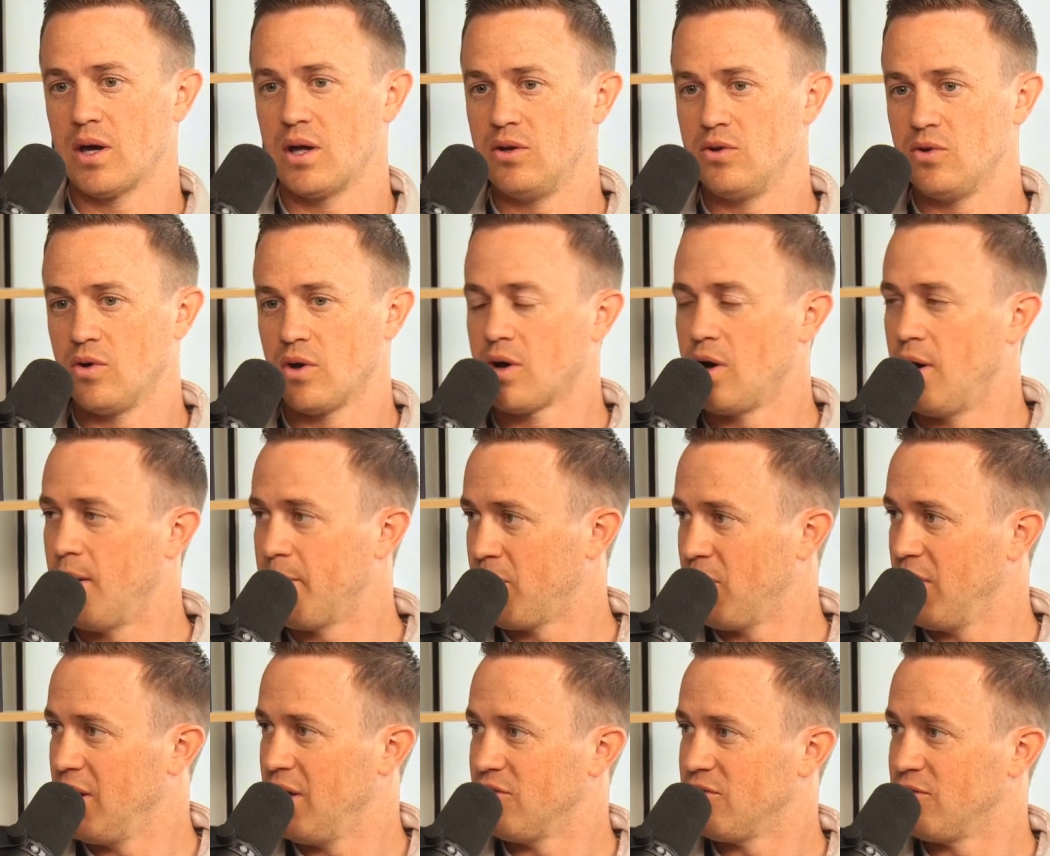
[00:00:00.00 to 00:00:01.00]
into a
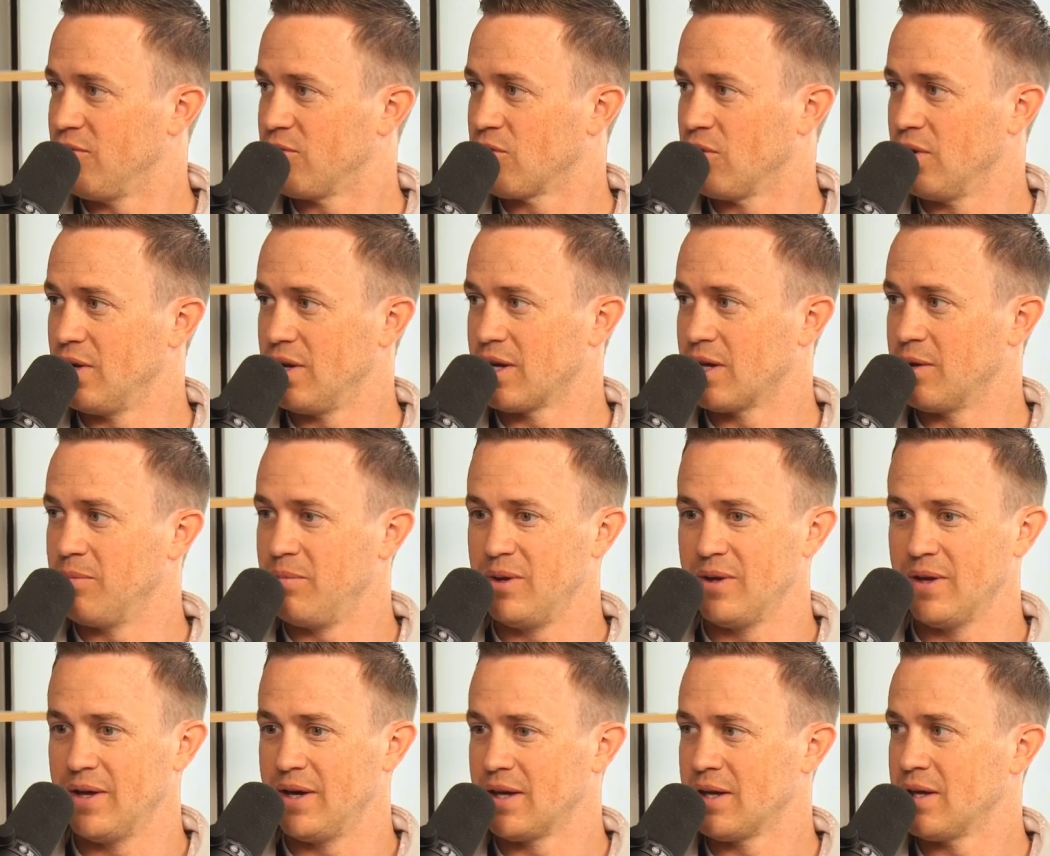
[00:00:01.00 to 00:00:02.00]
comprehensive clinic and be
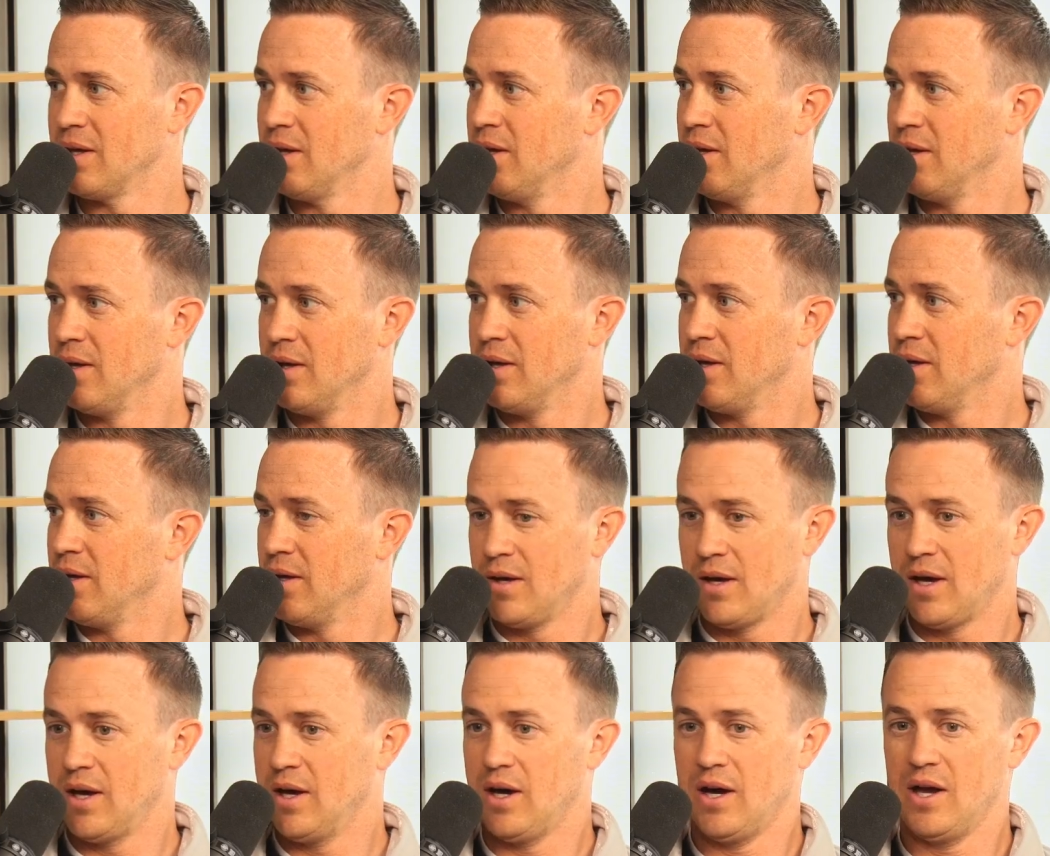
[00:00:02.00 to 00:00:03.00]
like,
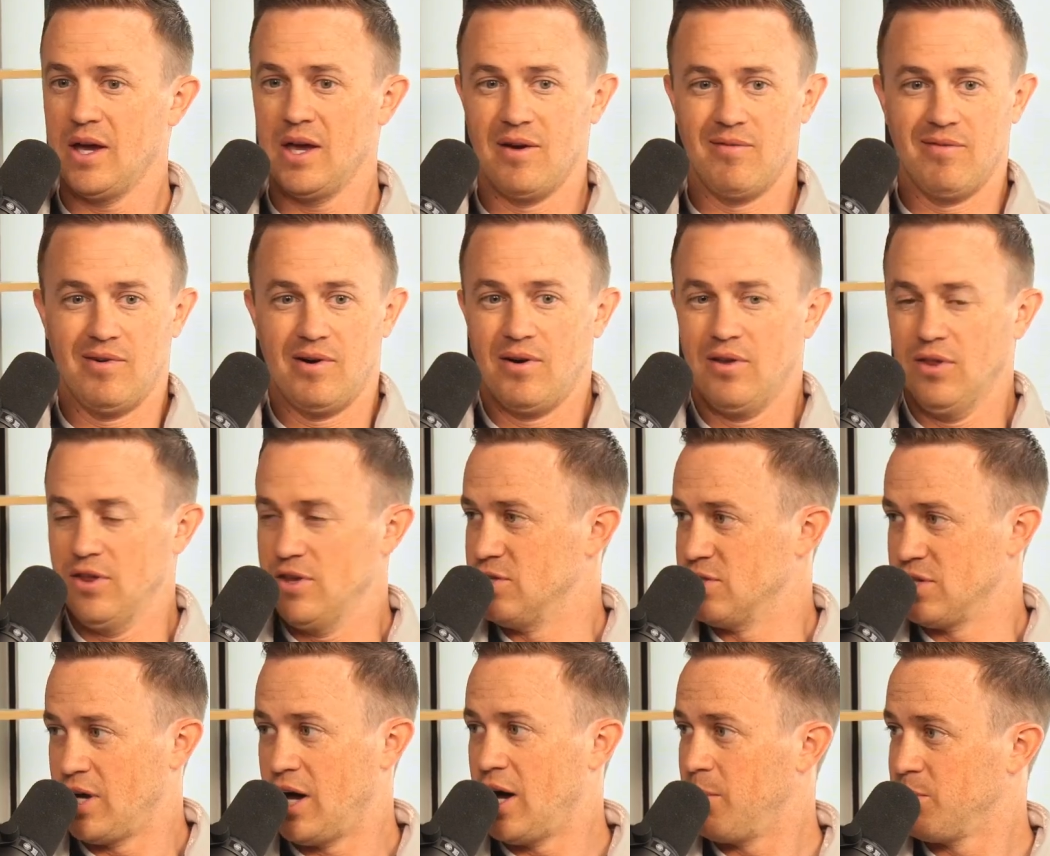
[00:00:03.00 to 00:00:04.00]
I have all these
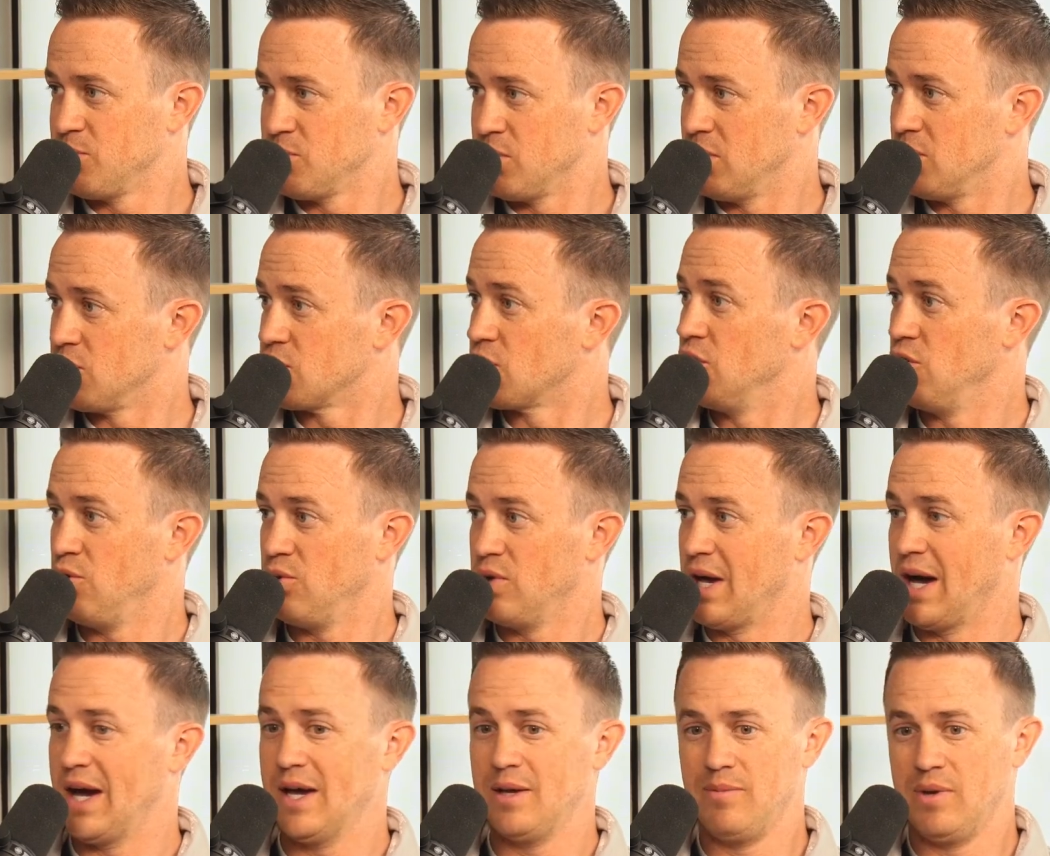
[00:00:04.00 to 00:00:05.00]
options. Can you
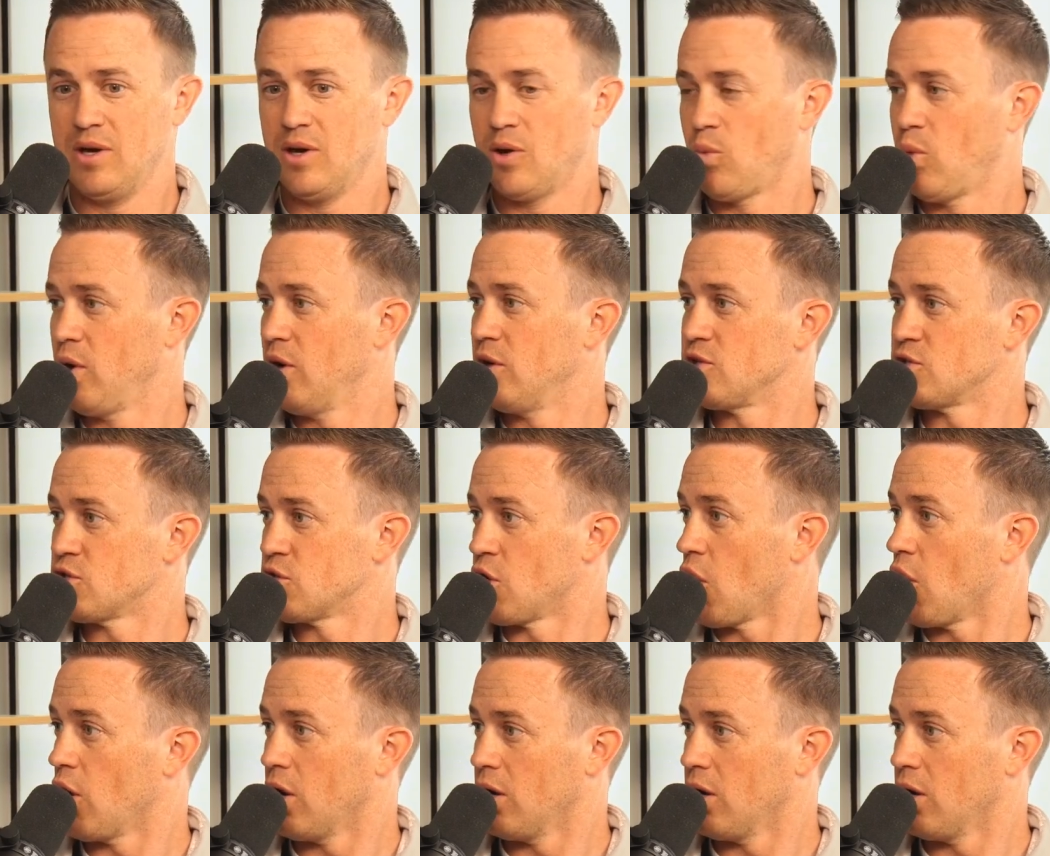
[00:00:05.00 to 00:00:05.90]
guide me on where to start?